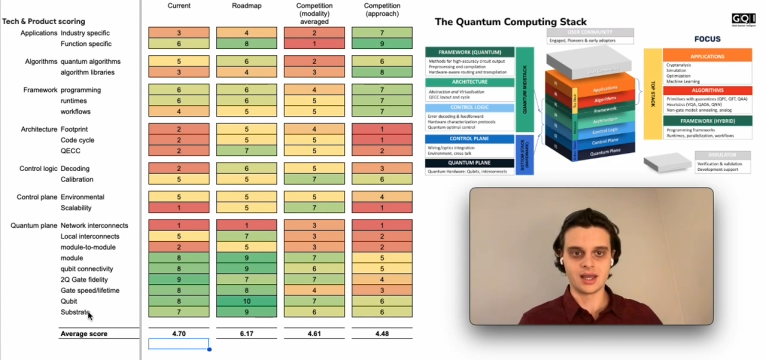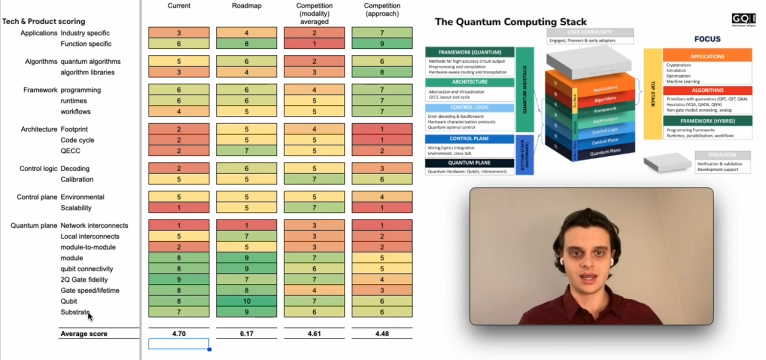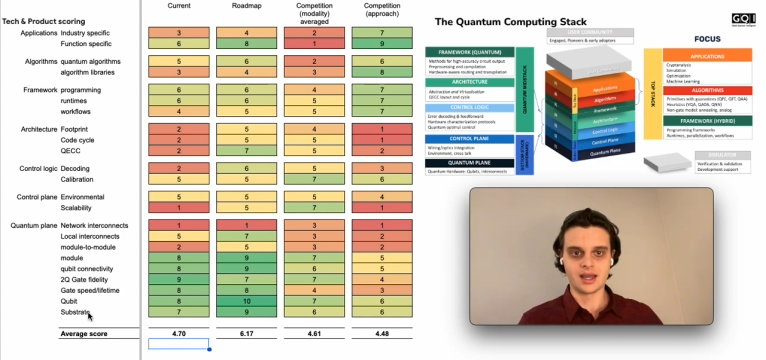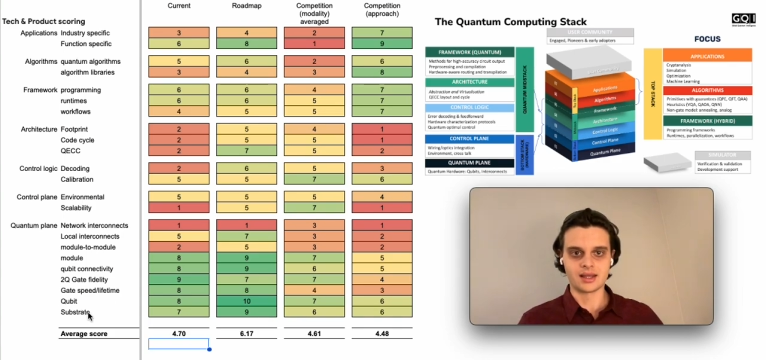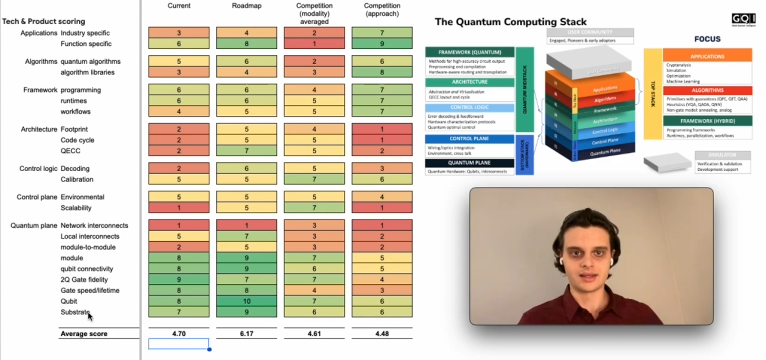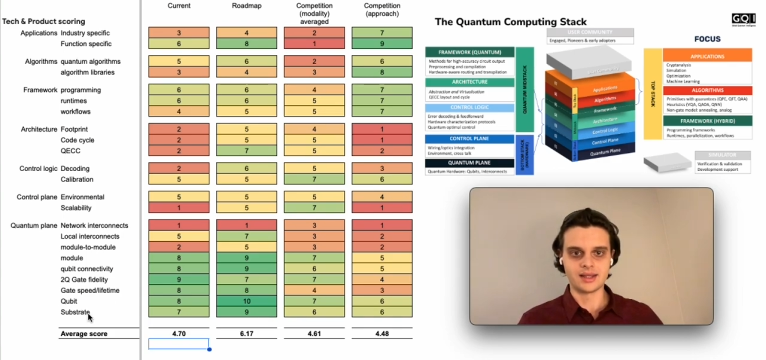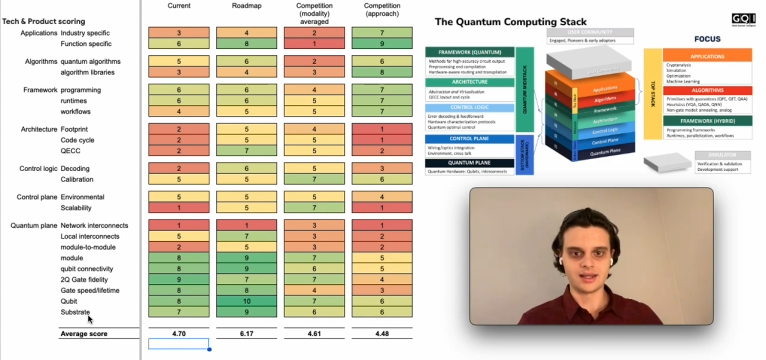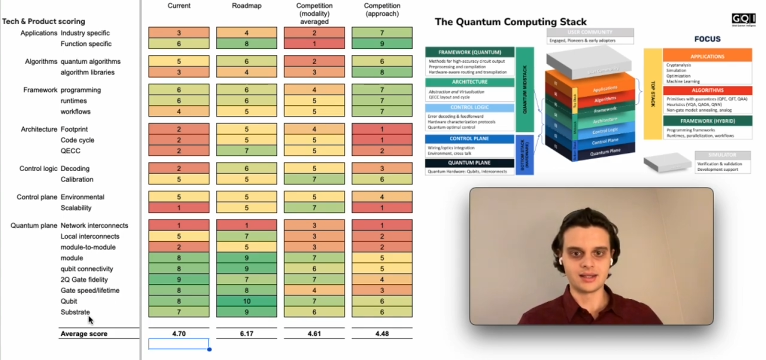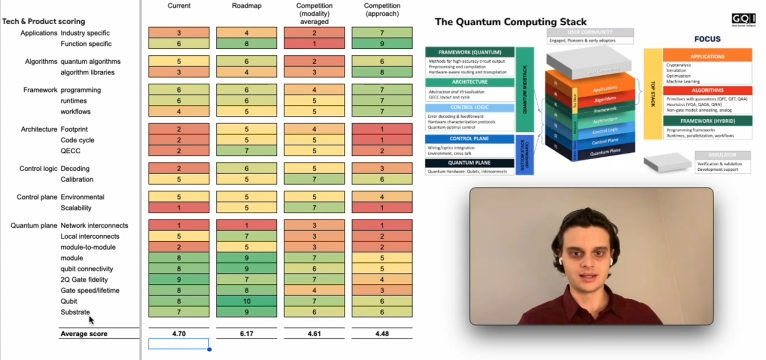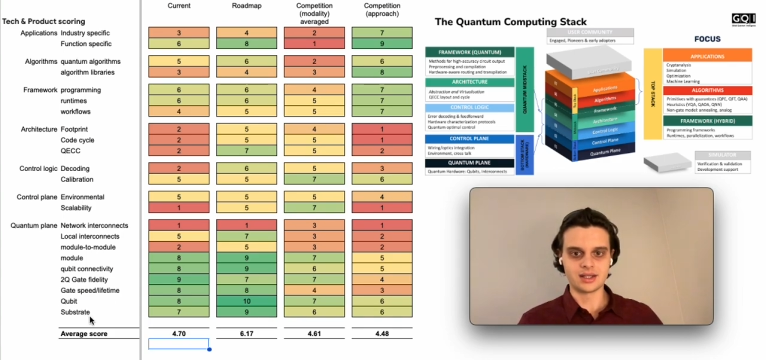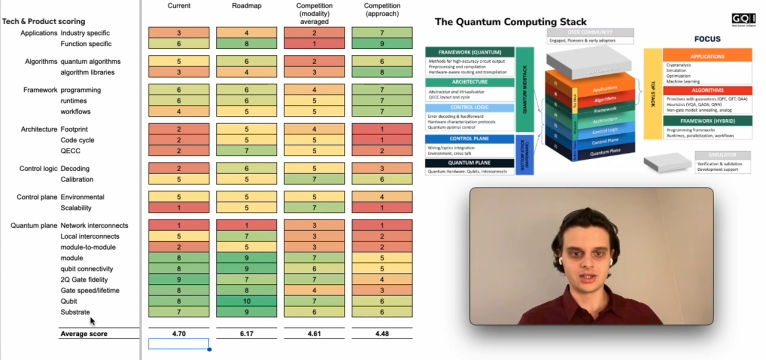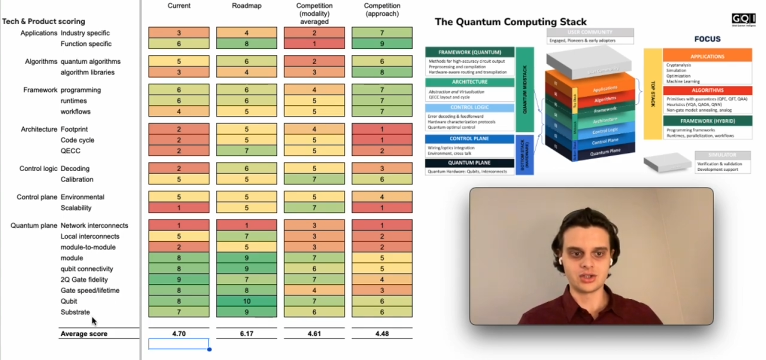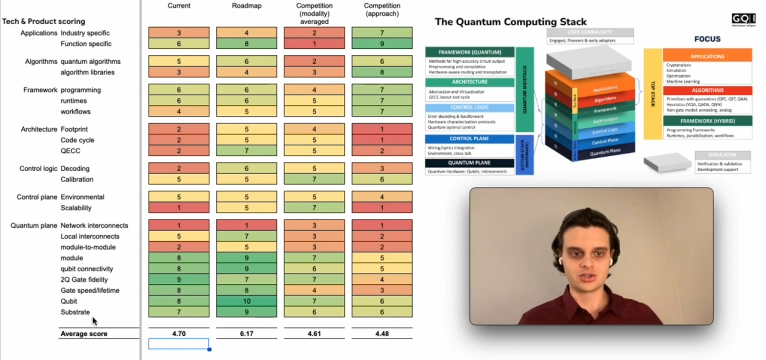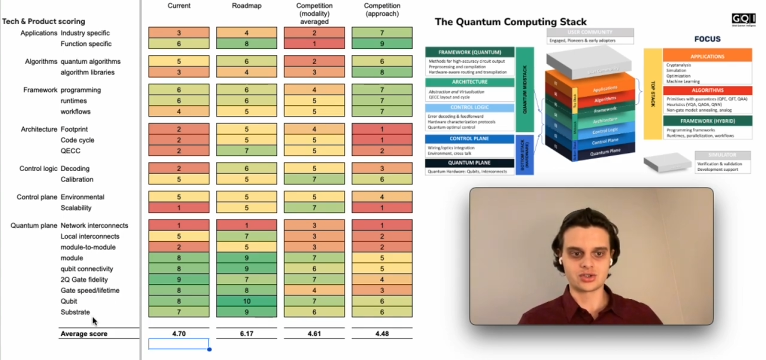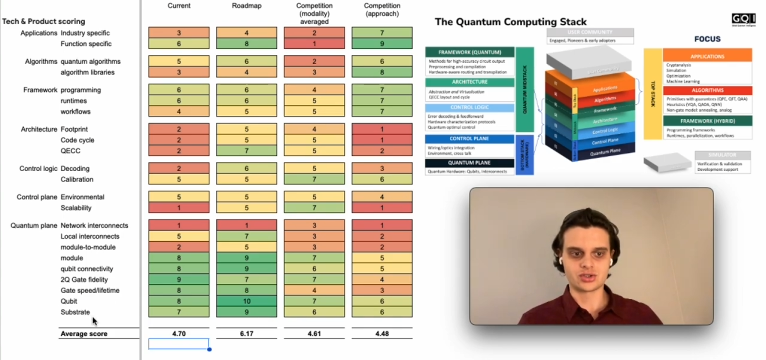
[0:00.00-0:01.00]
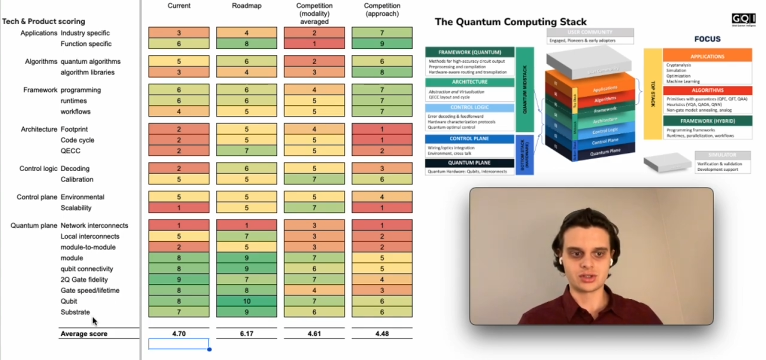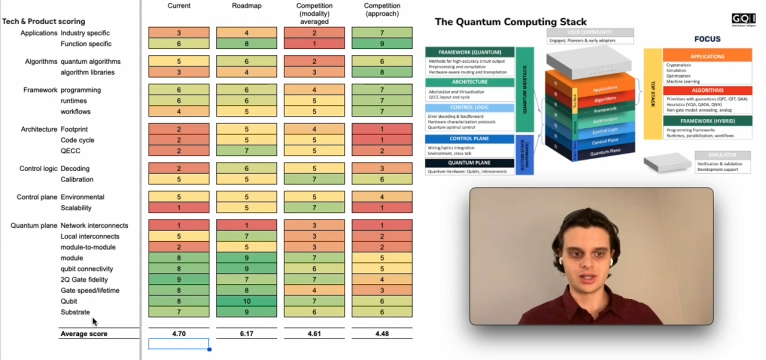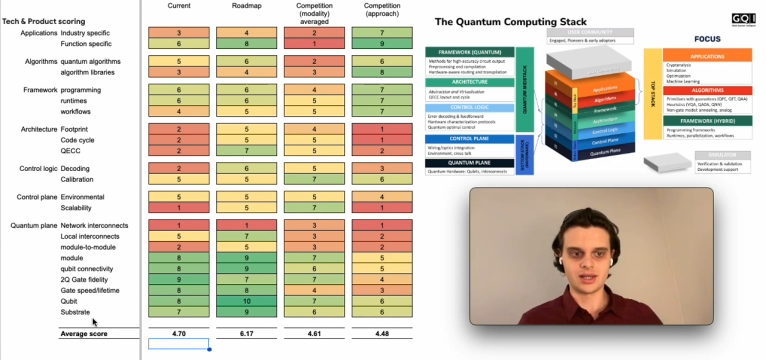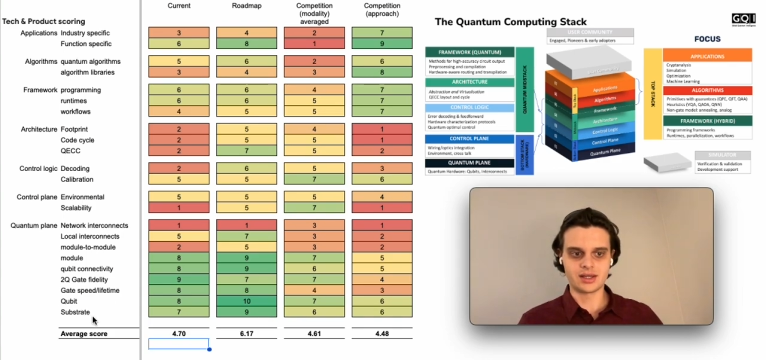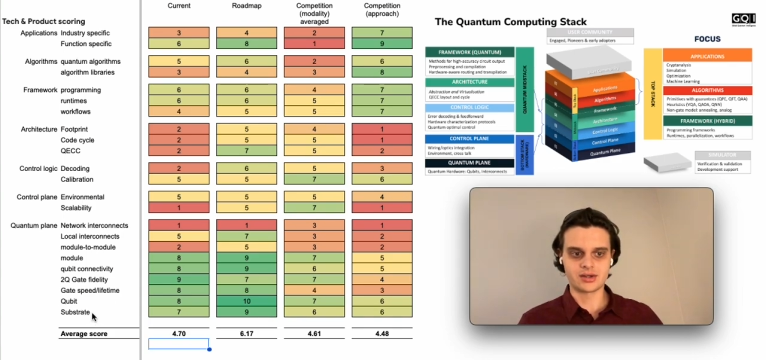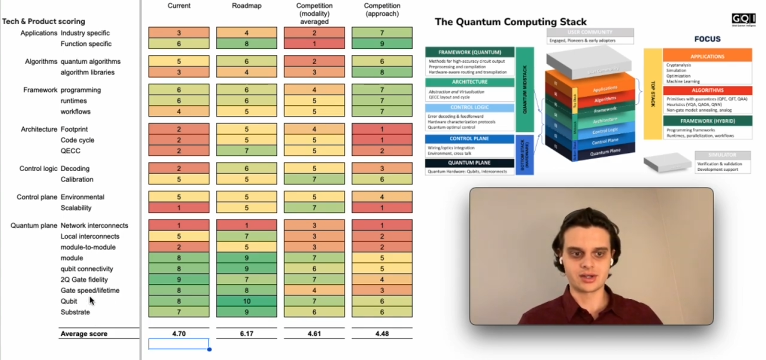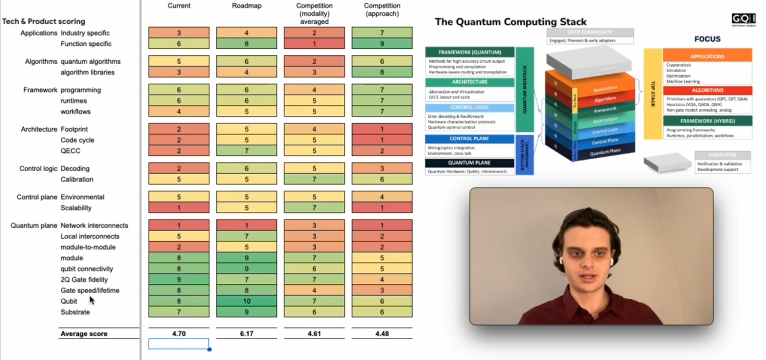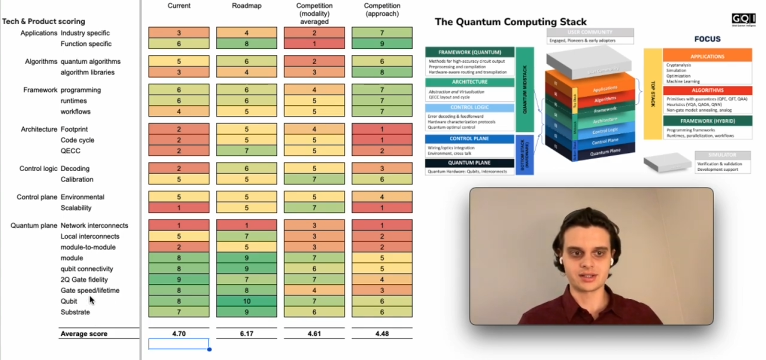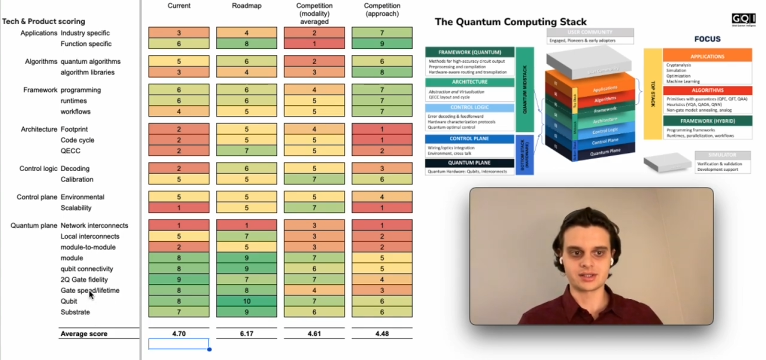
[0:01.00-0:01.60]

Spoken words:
Then each layer has